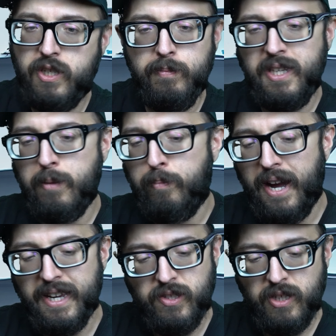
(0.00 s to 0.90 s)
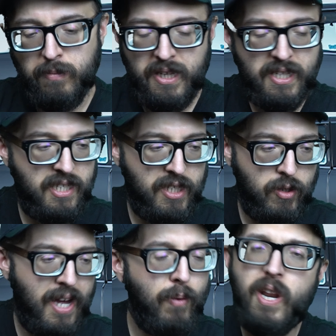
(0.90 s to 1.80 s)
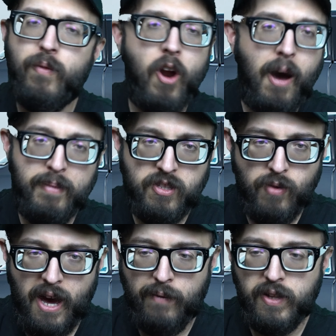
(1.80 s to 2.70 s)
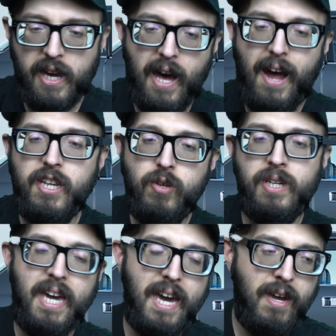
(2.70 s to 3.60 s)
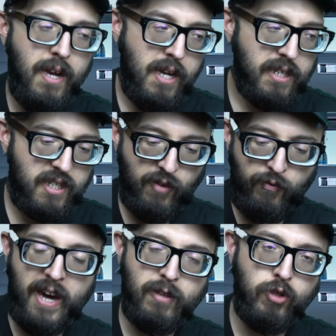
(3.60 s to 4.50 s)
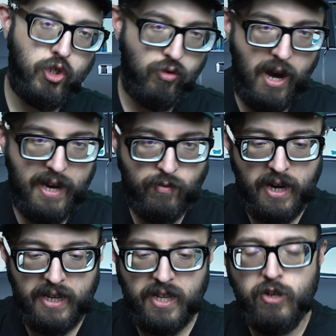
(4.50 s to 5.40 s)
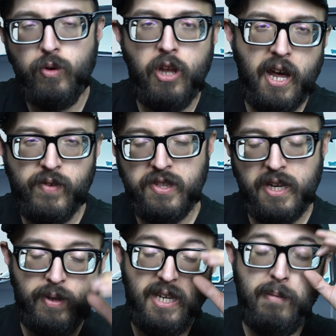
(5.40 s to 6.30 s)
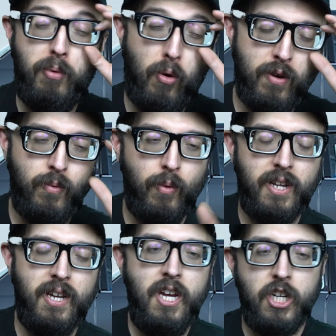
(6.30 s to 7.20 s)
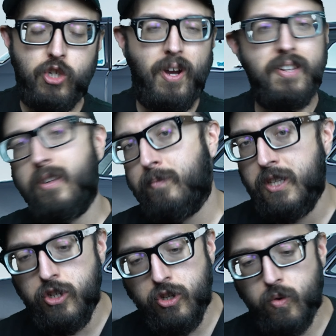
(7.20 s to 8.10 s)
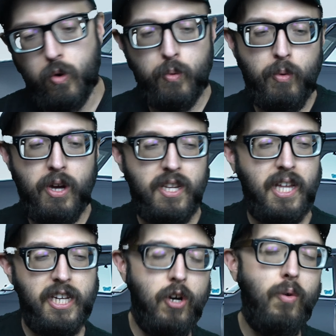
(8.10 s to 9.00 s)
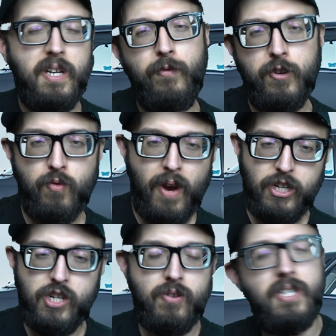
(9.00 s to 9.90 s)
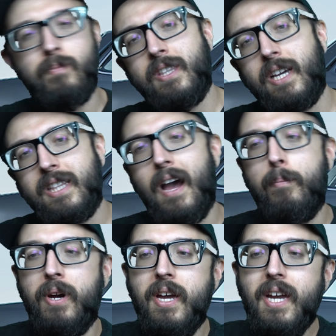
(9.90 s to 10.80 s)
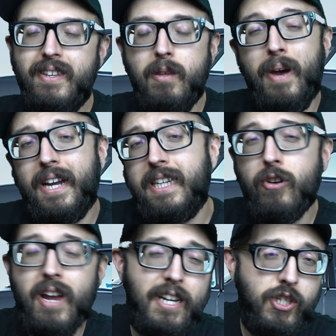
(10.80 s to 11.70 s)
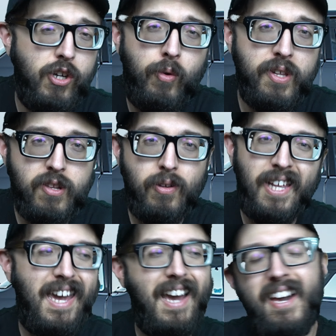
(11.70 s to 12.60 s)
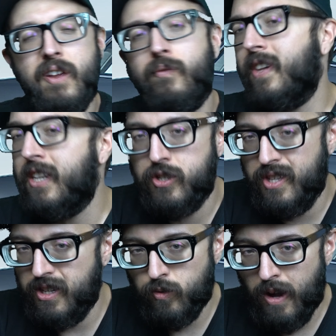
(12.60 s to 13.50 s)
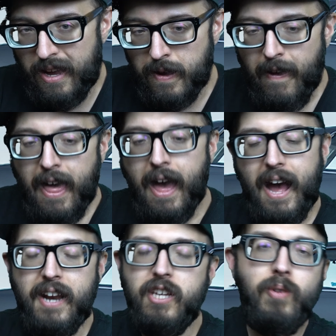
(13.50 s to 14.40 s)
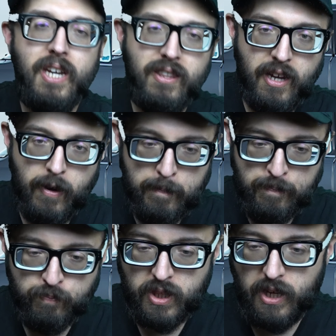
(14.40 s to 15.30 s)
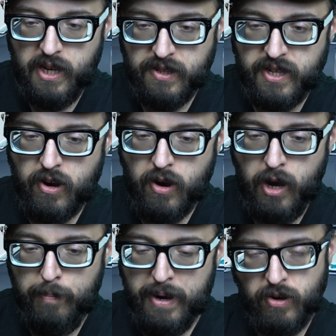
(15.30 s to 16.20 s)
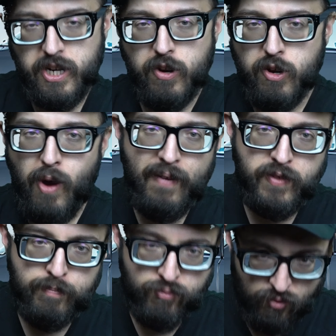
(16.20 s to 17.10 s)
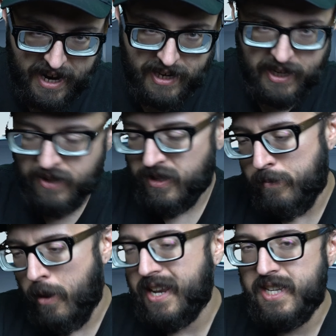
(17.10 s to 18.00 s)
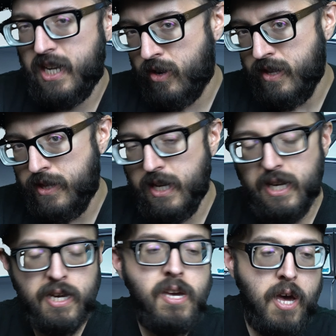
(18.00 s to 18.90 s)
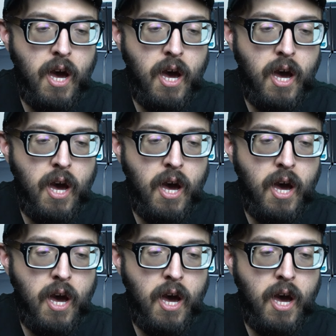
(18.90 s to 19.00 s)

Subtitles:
You can be into bikes. You can be into and whatever hobbies you have. Like, how do you get to the final stride, right? Because I know a lot of us, like, we get bored and we want to try something new, or we want to like go a different direction or something like that. But in the back of your head, you always know, like, hey, I got to finish this, right? How do you get there? Is there a barrier you have to break? Is it a monetary thing?